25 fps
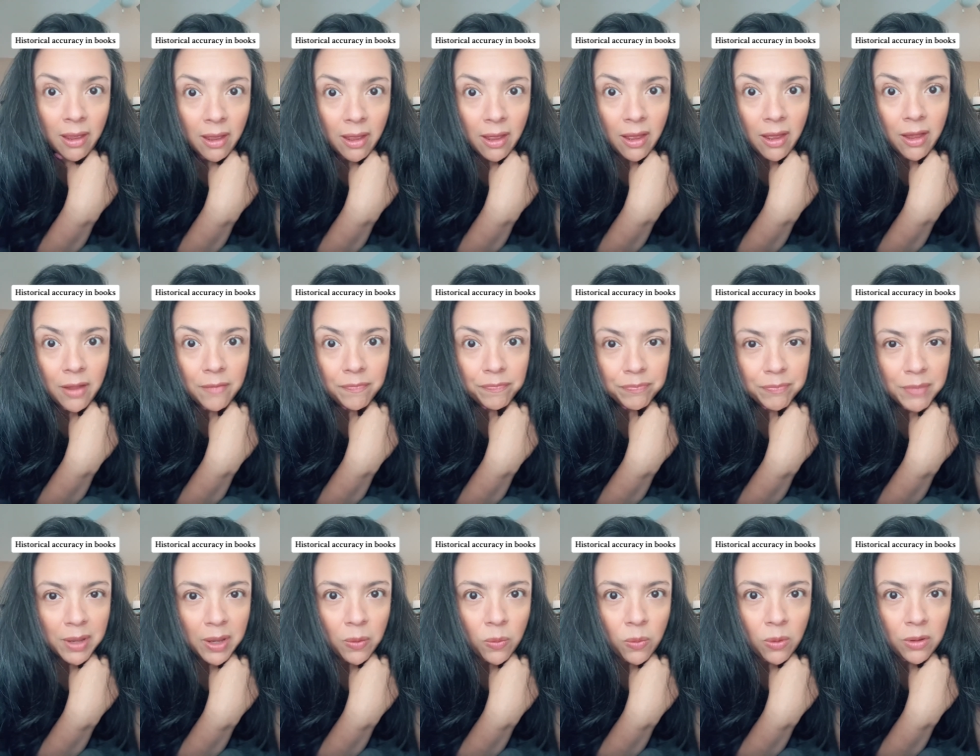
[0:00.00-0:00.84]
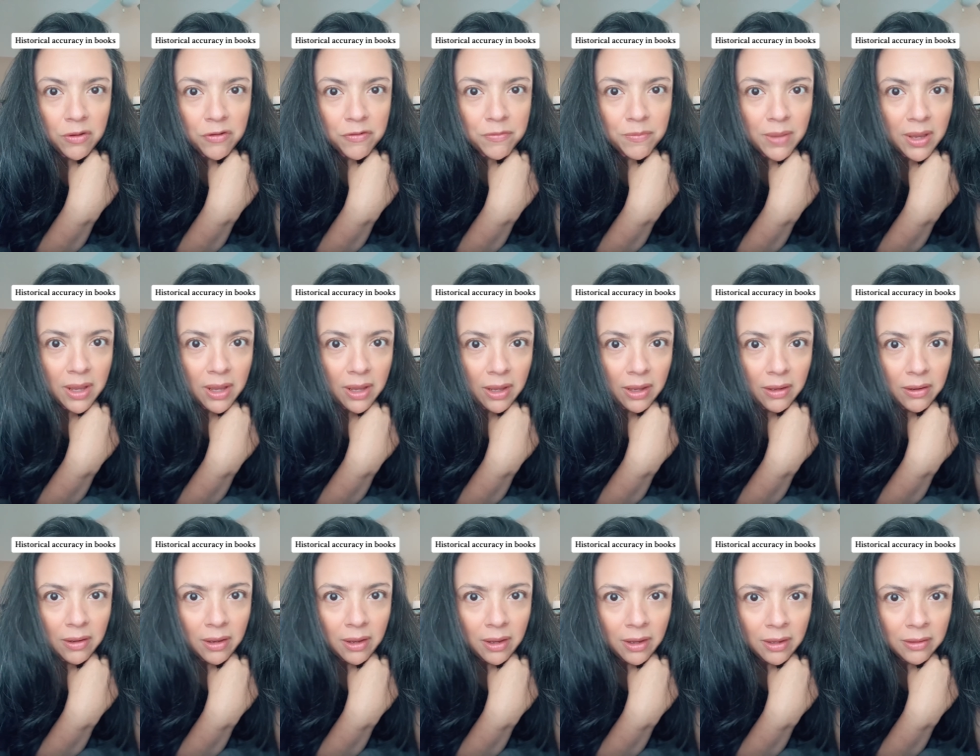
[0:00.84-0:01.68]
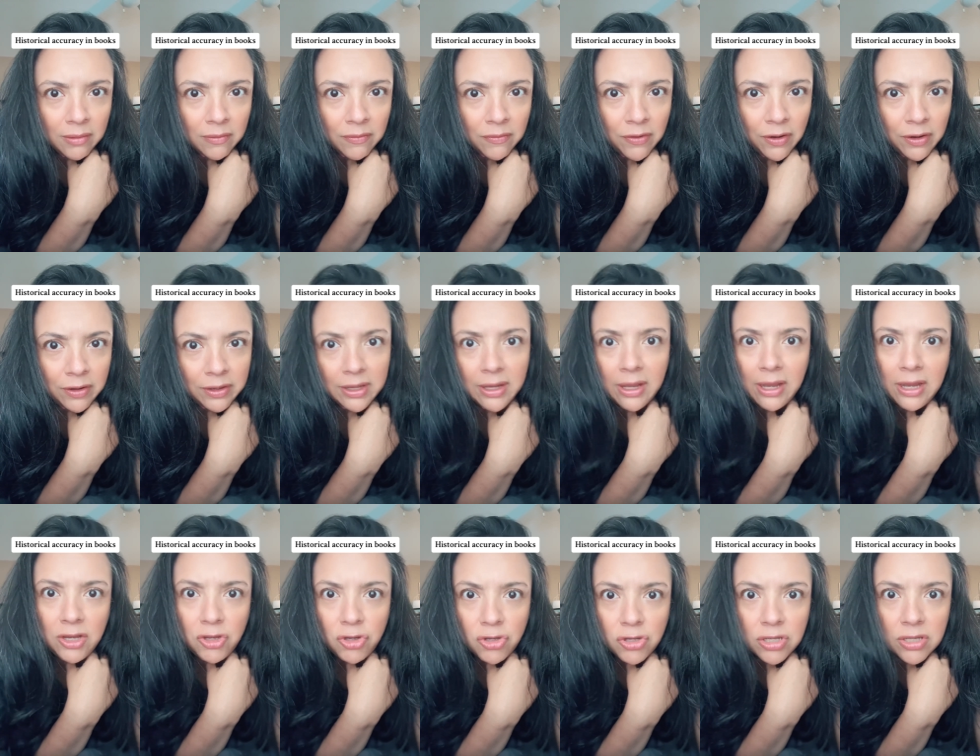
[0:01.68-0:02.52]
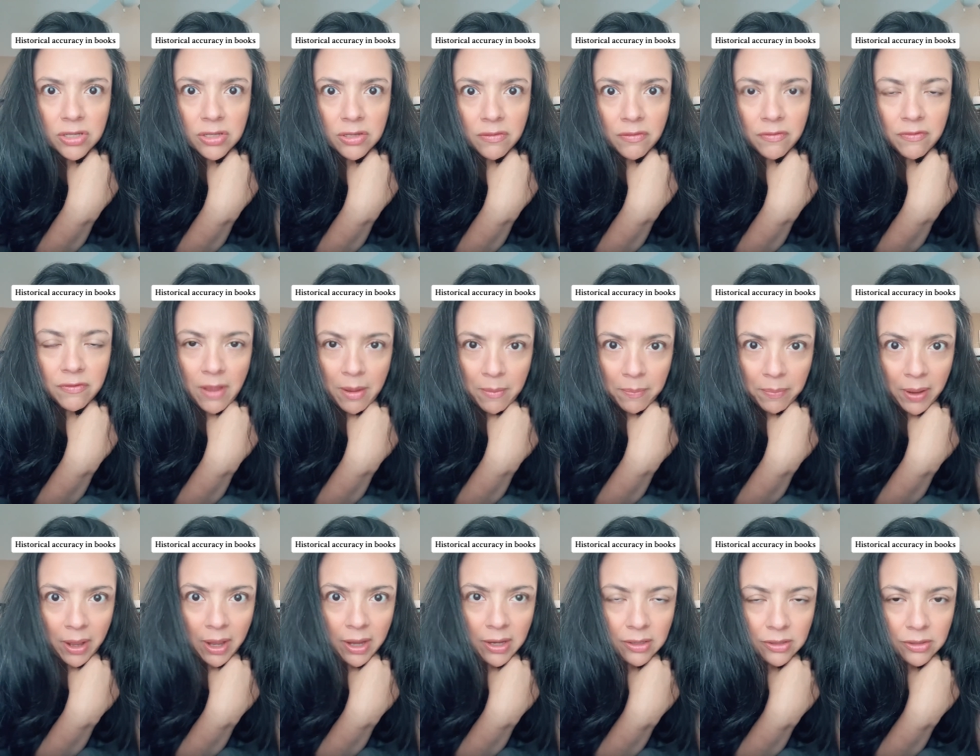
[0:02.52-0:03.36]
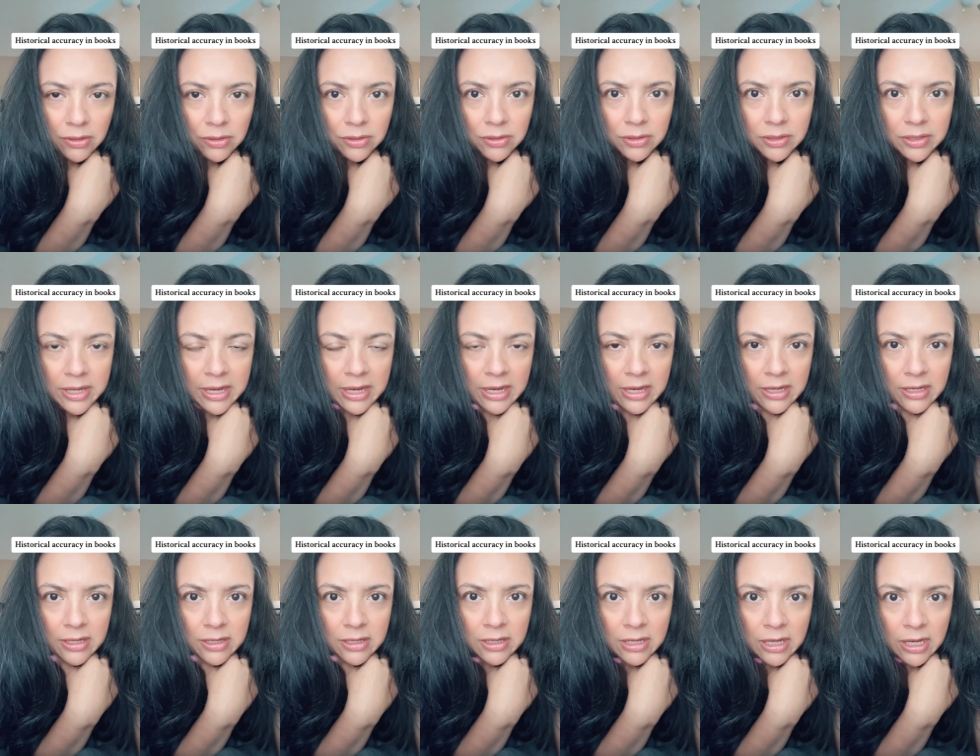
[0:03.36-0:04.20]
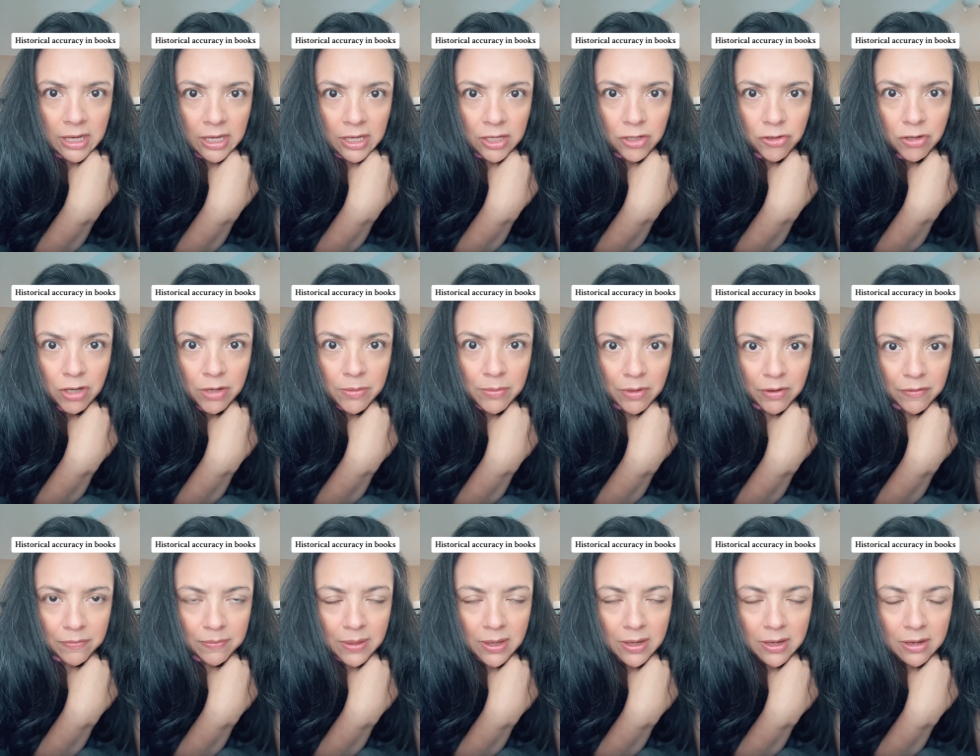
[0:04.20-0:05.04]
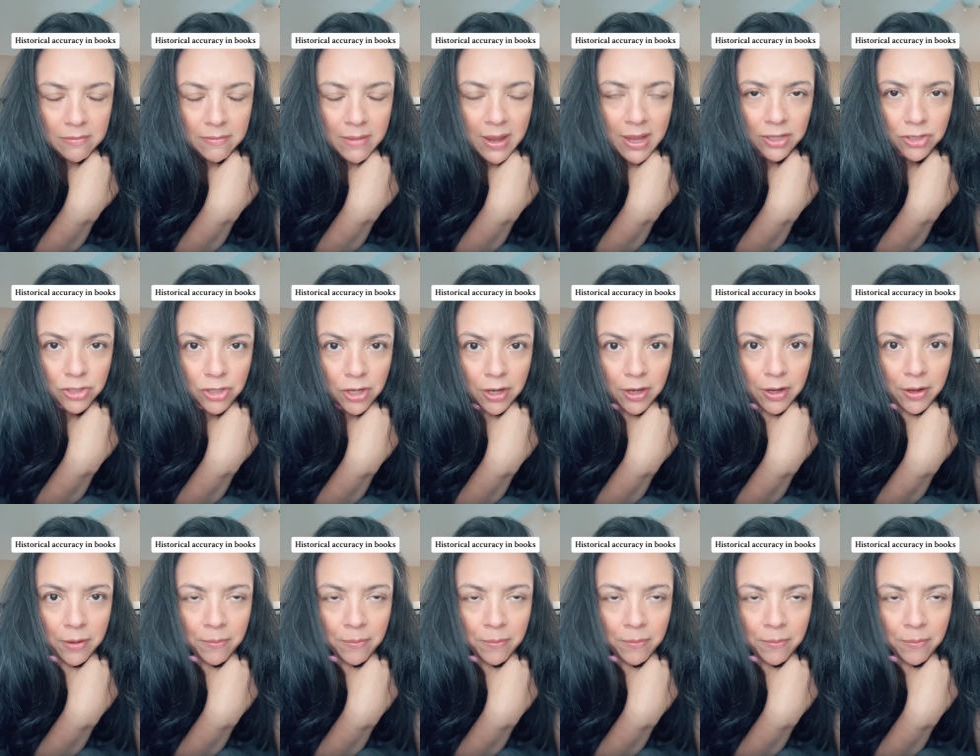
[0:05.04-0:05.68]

by one of my very ancient vampires in A Dream of Blood and Magic.